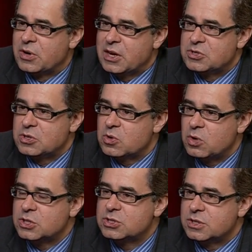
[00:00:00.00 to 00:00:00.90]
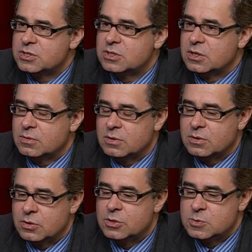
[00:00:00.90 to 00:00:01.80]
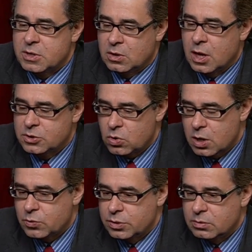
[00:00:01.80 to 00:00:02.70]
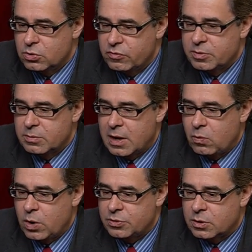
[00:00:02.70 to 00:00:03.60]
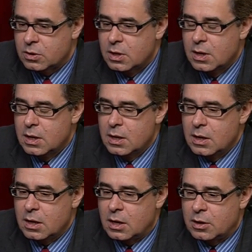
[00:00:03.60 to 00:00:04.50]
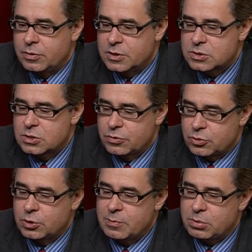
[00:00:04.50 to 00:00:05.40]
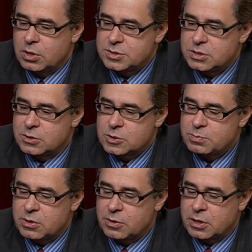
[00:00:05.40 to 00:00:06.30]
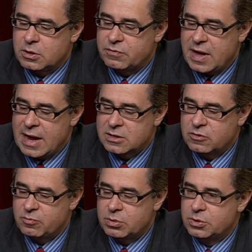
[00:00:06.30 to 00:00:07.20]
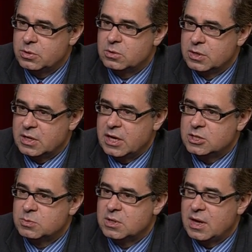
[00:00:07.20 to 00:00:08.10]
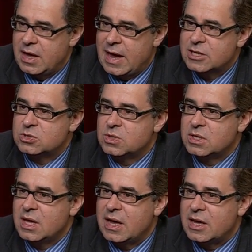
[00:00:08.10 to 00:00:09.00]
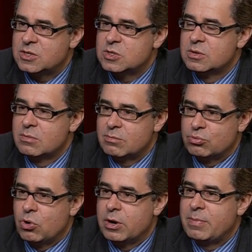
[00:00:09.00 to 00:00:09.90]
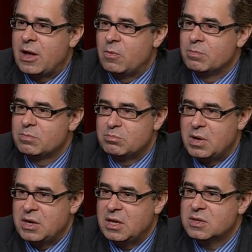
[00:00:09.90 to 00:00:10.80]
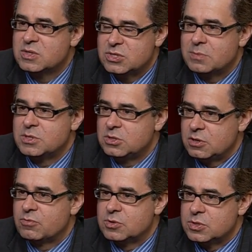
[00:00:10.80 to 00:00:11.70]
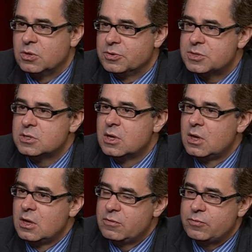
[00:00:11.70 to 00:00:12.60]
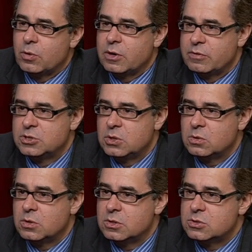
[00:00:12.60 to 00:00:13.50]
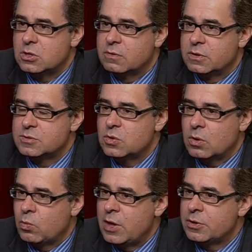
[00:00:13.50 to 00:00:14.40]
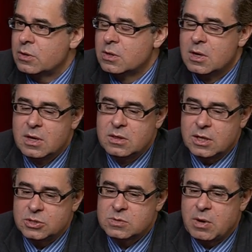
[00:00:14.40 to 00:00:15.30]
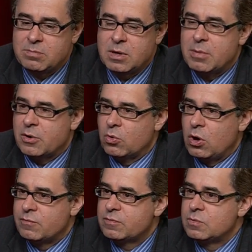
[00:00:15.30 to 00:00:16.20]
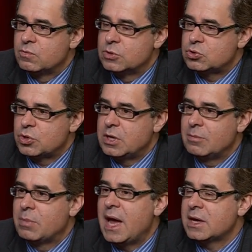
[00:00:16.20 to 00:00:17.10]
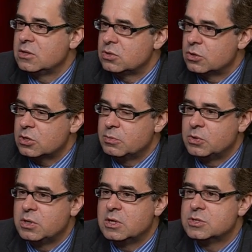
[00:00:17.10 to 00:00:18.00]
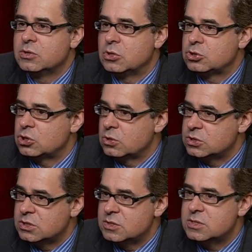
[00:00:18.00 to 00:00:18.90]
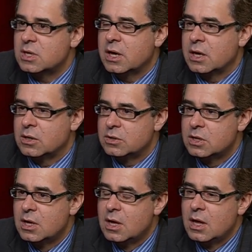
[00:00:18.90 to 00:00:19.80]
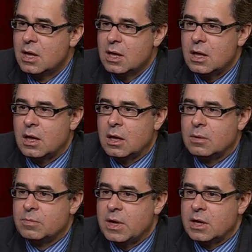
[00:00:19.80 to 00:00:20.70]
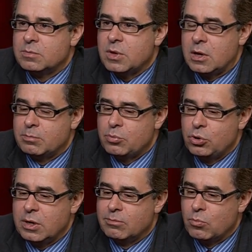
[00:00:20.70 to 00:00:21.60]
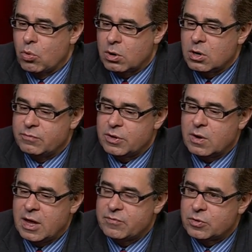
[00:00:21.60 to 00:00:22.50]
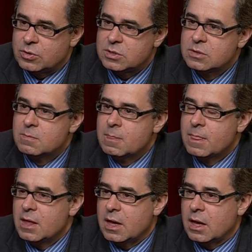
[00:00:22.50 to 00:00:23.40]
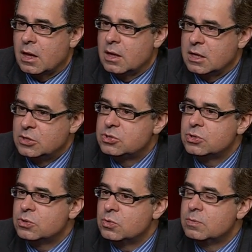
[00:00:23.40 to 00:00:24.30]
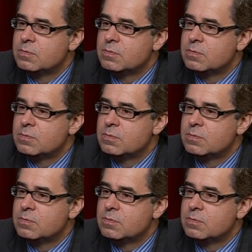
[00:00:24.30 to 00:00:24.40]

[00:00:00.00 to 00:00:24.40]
To answer your question, it's a, there's been a lot of talk within the movement about whether uh, this 30 plus years period of active political engagement actually has brought about many substantive results for evangelical conservatives, or whether they just might be better off retreating back into their communities and their churches and um, and and putting more of their effort uh, into